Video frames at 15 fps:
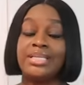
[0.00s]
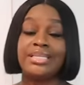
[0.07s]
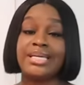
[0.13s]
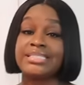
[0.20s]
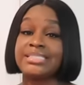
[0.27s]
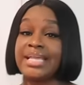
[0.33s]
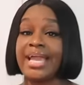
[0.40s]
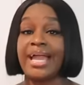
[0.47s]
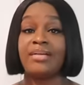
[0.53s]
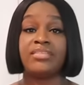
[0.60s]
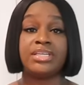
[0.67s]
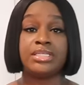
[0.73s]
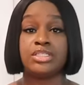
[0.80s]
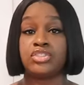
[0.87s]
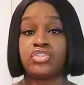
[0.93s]
It doesn't have
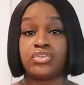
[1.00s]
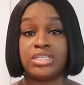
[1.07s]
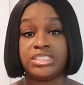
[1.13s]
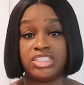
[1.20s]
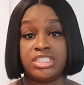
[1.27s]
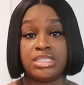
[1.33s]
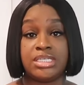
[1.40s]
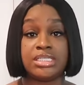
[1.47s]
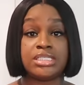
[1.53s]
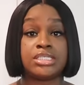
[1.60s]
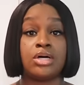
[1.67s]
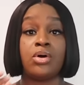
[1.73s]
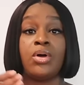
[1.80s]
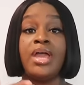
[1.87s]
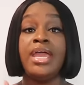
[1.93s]
any stretch in it,
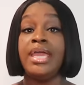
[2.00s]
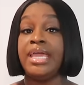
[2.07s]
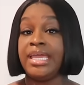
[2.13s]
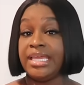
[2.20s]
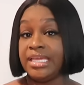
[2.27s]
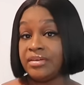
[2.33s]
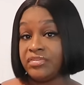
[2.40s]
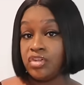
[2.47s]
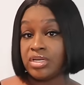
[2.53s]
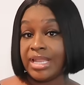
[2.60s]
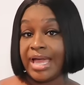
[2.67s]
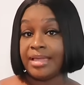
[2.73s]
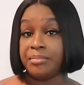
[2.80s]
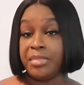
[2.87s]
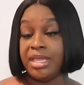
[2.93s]
so if you're
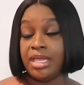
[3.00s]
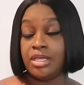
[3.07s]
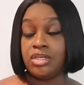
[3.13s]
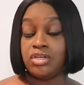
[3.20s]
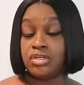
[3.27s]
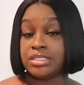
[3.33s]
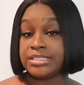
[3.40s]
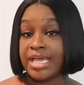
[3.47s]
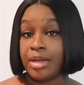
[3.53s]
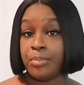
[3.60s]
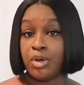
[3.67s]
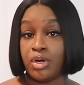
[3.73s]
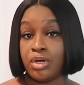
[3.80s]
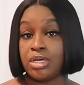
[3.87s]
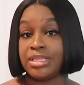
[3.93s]
like me and you're the
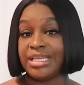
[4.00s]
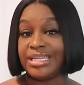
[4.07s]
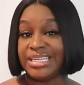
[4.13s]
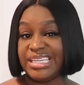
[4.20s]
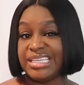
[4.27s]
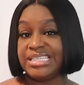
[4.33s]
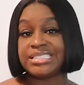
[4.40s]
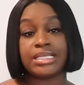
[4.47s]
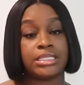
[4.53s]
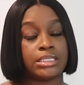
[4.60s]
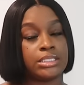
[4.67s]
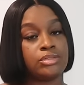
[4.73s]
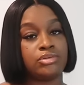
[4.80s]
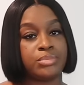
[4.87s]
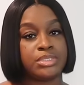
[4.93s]
type of girl that needs a
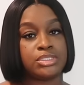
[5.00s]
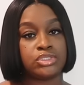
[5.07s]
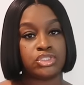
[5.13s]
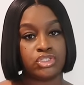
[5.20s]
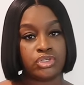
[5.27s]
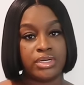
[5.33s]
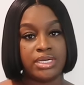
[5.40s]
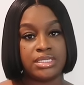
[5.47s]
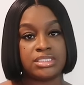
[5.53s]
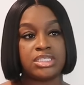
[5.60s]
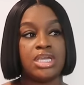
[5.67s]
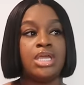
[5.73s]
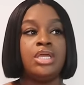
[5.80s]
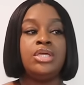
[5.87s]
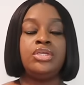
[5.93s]
little bit of stretch,
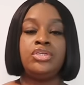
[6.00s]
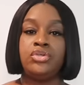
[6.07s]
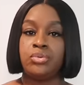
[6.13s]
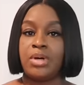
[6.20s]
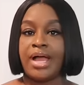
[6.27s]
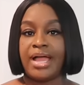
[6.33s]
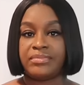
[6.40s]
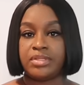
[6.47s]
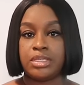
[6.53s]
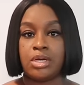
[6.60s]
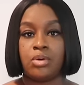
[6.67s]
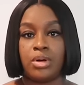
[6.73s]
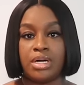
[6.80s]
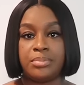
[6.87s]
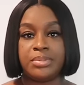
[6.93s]
you will have to
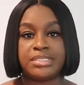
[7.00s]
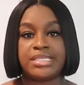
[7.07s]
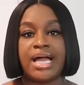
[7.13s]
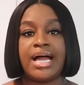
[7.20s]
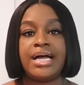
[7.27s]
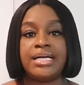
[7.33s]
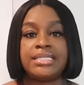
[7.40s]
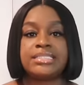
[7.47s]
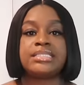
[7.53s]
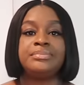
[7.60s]
go up a size.